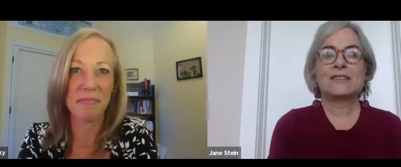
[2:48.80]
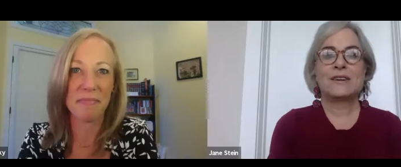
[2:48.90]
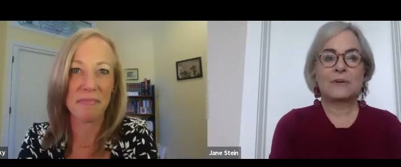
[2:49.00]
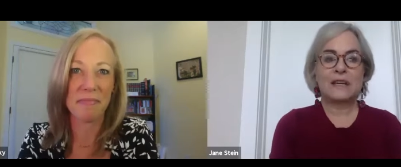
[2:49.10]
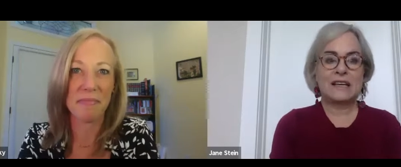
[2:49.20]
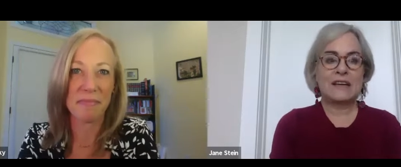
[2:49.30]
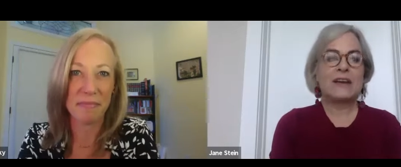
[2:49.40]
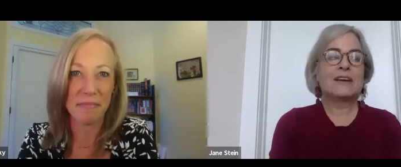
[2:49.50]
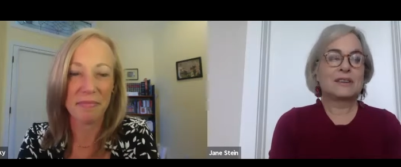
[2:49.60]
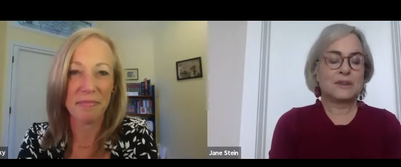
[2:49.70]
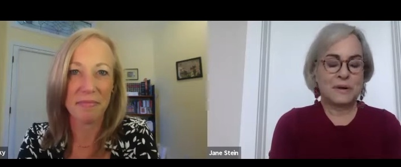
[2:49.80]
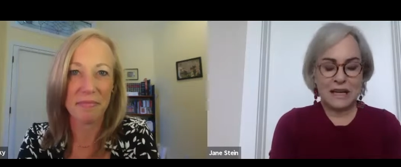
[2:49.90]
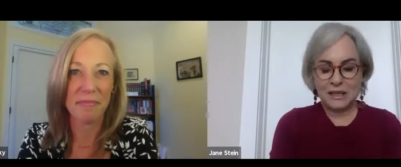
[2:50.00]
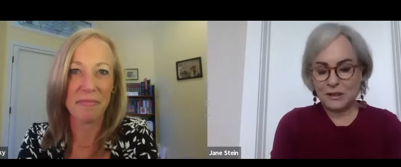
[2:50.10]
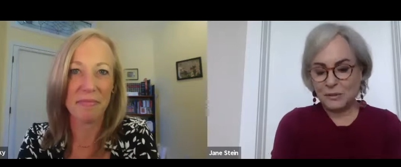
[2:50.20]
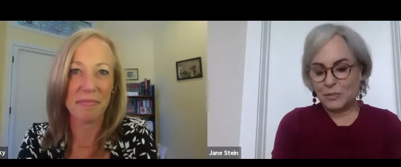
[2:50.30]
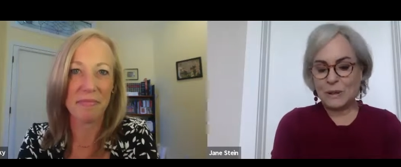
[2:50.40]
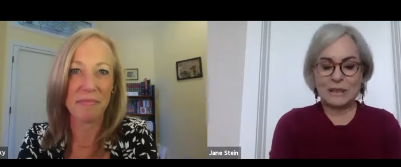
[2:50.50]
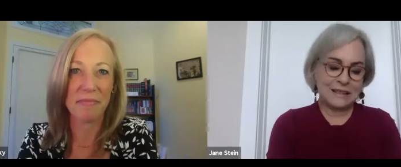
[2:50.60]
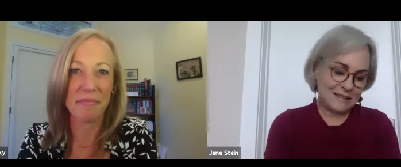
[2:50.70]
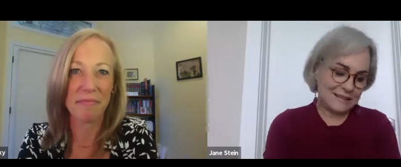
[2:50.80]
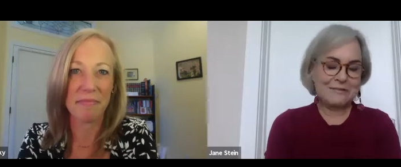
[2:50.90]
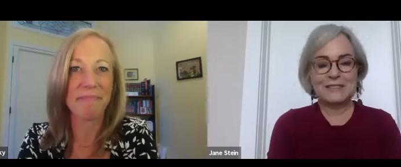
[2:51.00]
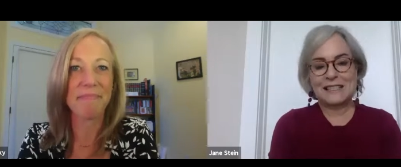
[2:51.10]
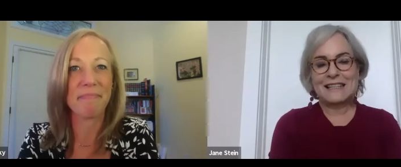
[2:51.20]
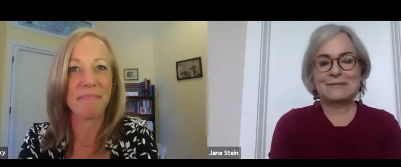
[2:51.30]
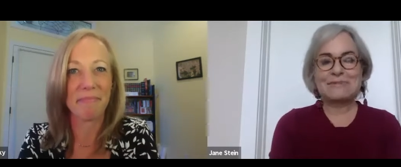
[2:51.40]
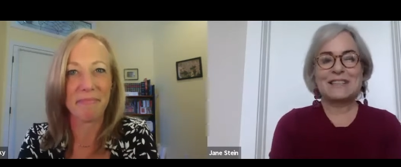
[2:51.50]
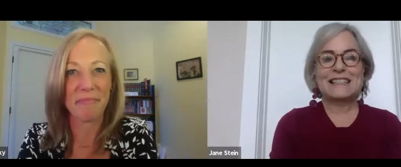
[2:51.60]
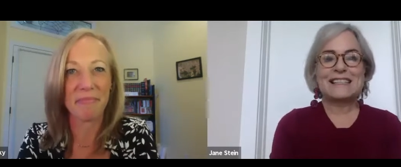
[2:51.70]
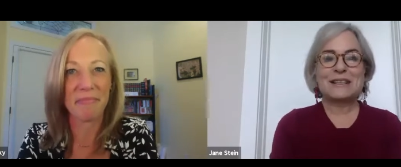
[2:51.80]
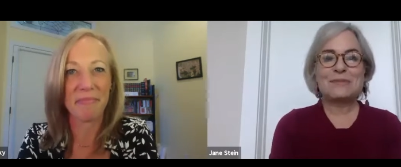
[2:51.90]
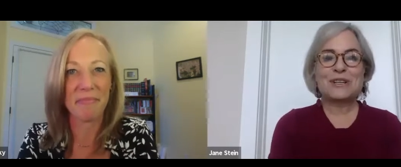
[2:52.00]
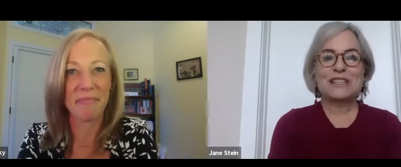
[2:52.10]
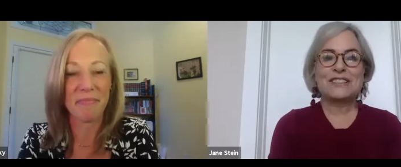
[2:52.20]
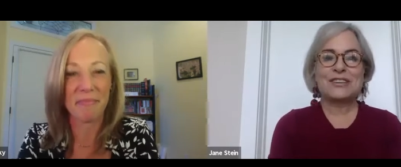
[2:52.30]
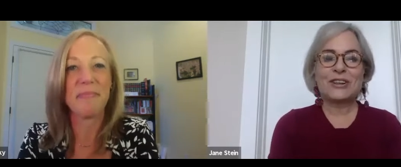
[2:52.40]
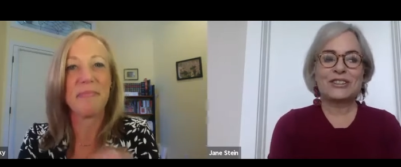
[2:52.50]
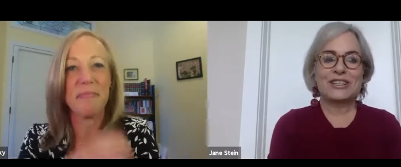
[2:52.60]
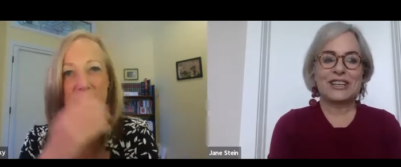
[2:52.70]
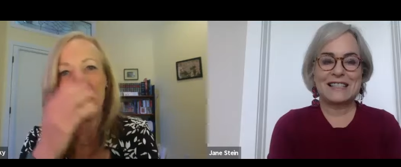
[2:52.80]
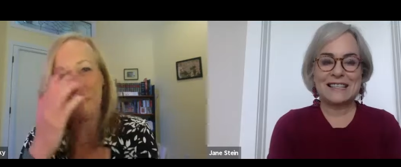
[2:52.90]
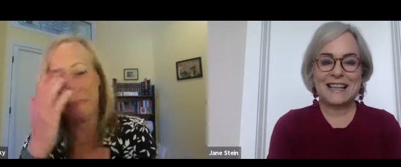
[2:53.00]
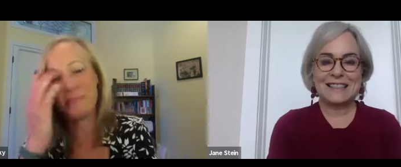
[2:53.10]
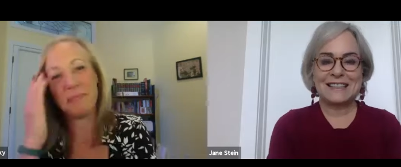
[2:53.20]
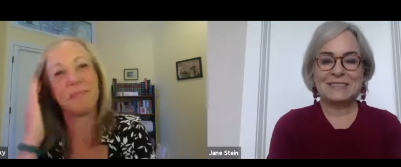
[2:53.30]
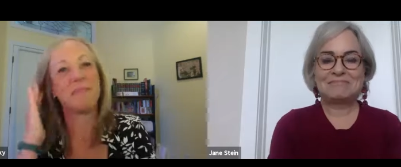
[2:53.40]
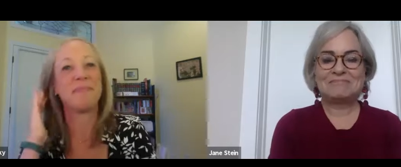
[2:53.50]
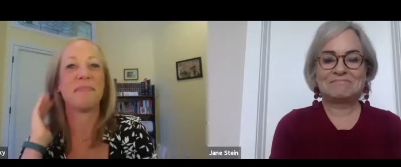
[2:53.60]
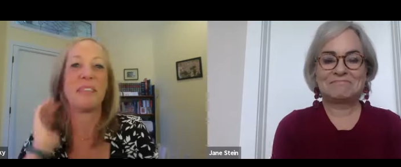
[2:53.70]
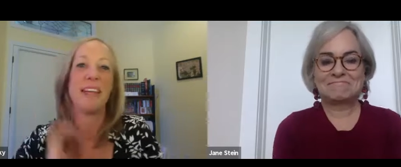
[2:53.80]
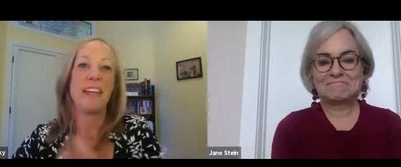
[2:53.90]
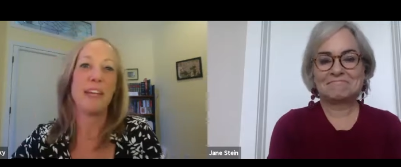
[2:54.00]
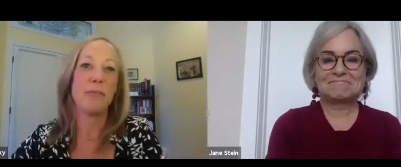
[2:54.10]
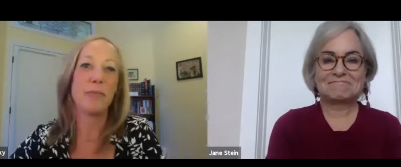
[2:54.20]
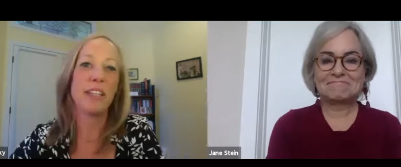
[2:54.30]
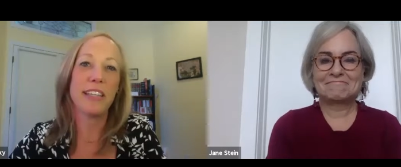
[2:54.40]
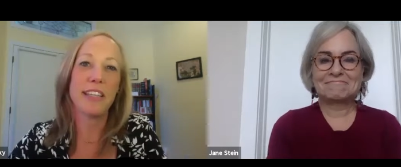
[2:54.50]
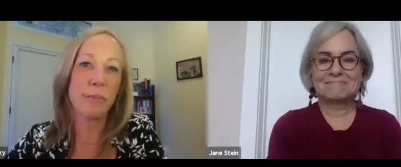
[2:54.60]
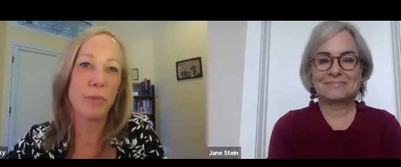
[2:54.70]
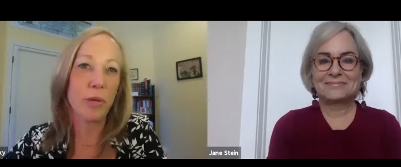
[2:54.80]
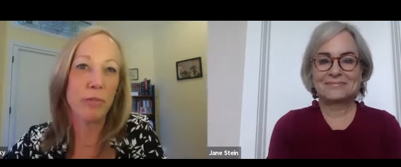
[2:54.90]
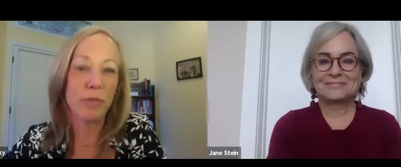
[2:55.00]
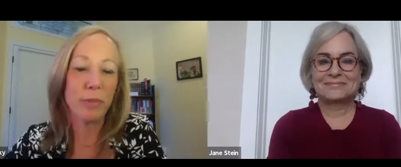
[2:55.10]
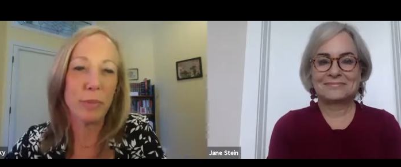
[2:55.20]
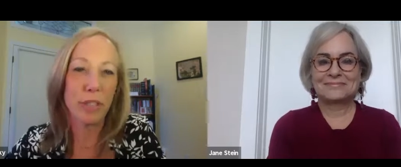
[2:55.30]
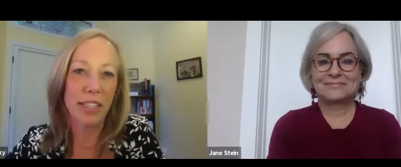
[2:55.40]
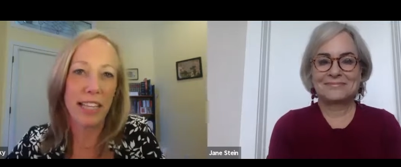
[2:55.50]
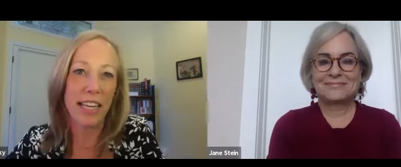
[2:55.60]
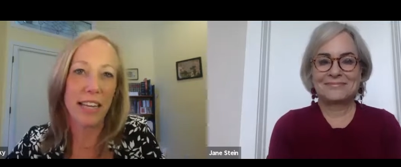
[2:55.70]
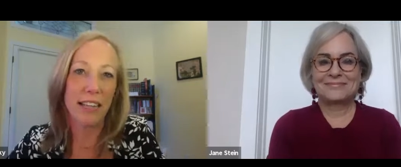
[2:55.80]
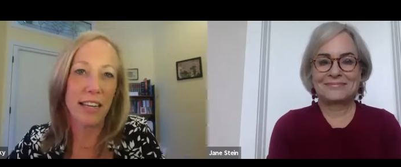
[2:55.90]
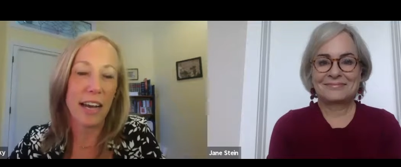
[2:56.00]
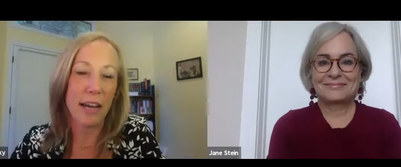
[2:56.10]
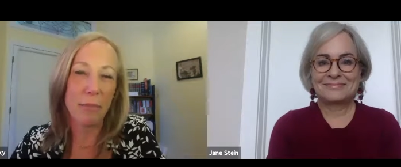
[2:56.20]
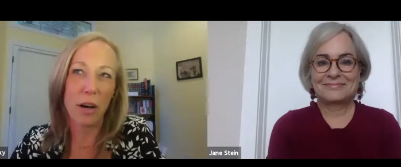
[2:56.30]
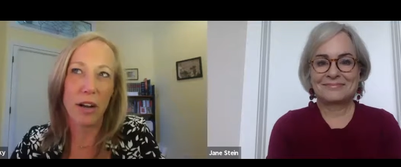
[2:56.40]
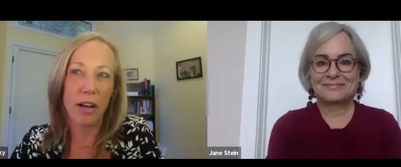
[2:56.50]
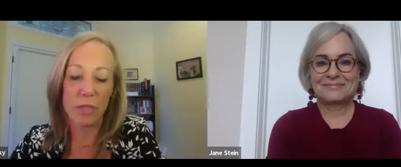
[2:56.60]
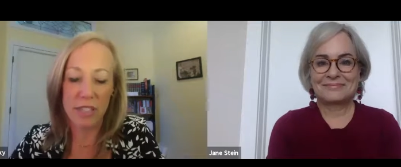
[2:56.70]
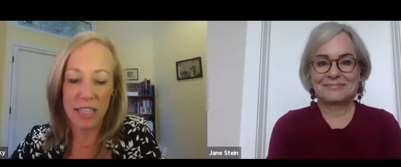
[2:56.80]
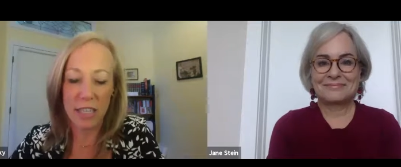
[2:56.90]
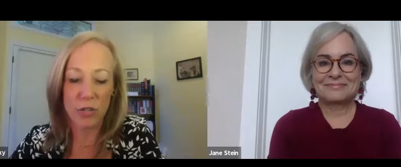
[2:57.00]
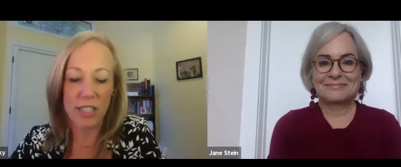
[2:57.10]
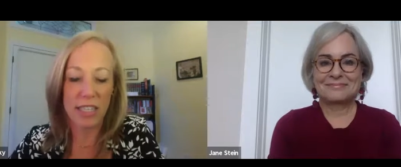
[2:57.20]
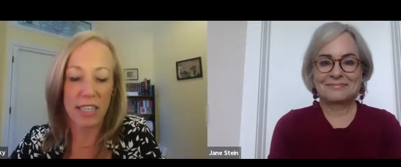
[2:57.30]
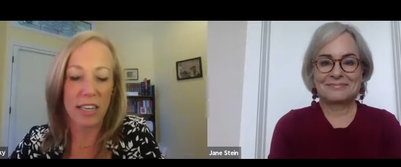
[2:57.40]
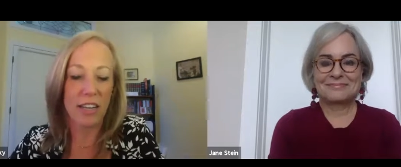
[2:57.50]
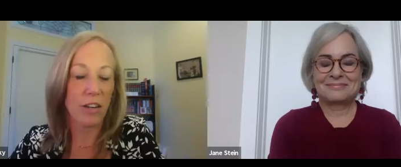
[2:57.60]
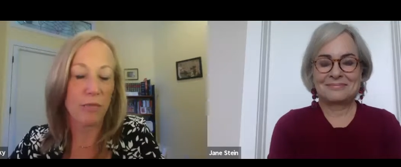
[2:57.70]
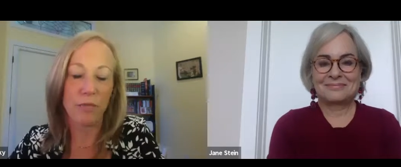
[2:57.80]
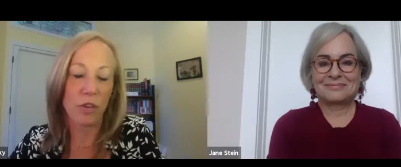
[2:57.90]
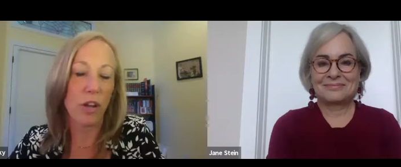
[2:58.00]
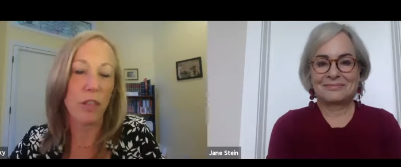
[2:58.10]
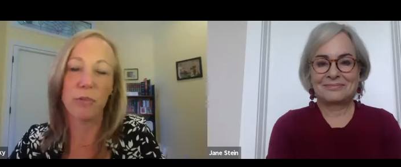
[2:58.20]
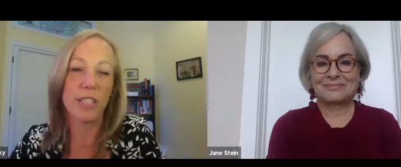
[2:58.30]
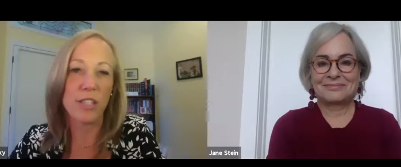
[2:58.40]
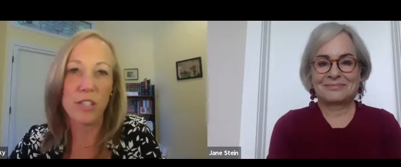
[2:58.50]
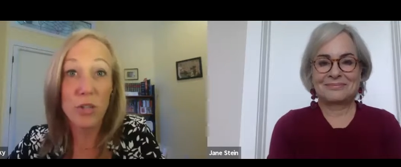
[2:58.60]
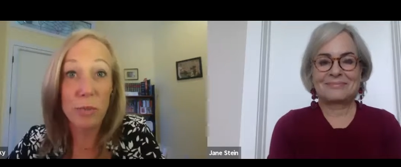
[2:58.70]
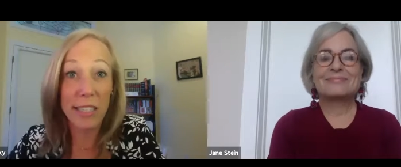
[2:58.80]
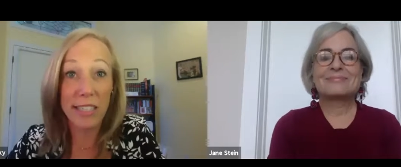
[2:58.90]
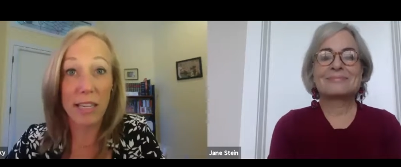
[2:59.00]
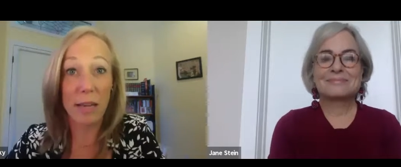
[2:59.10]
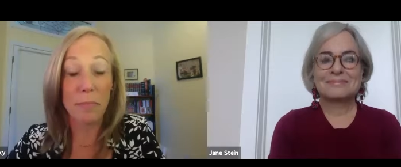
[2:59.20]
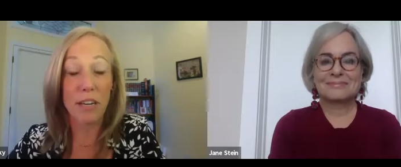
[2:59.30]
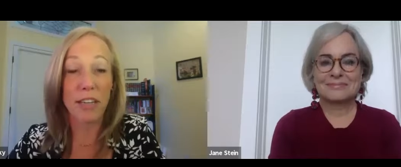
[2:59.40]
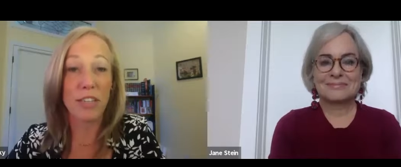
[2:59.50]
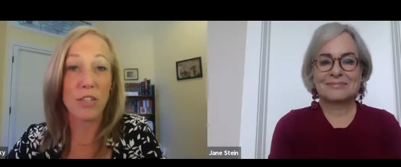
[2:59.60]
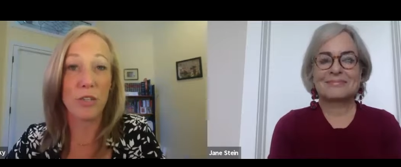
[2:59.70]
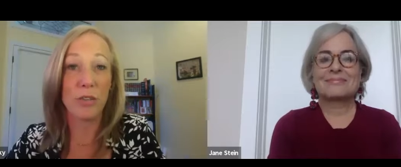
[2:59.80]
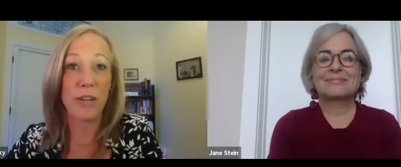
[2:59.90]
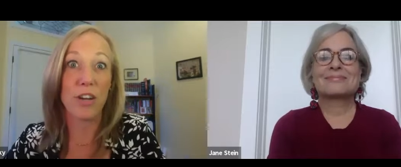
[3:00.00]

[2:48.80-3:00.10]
Speaker 1: So we created the book, and that was the impetus. And the book is called Just Elliot it really is a
Speaker 2: beautiful book, and I've I was interested in it for other reasons too because I'm married to a